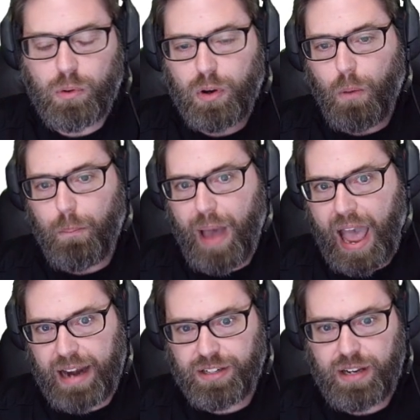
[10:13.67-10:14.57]
go
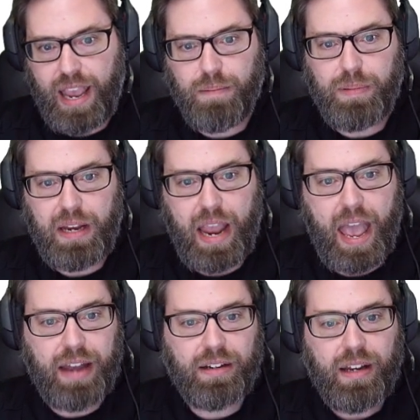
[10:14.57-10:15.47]
back to
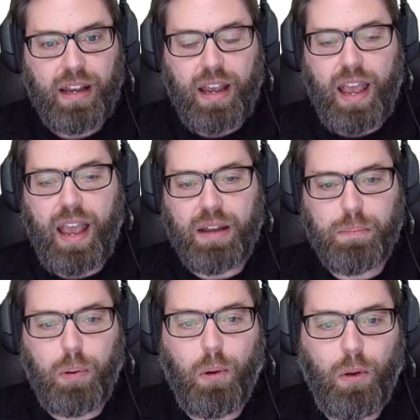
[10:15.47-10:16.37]
npm and
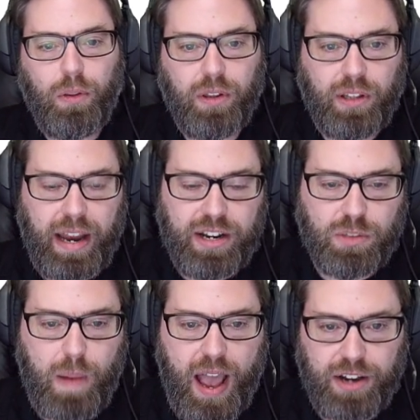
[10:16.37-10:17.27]
pull the latest
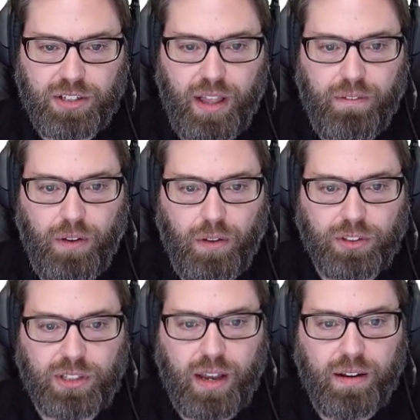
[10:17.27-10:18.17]
patch levels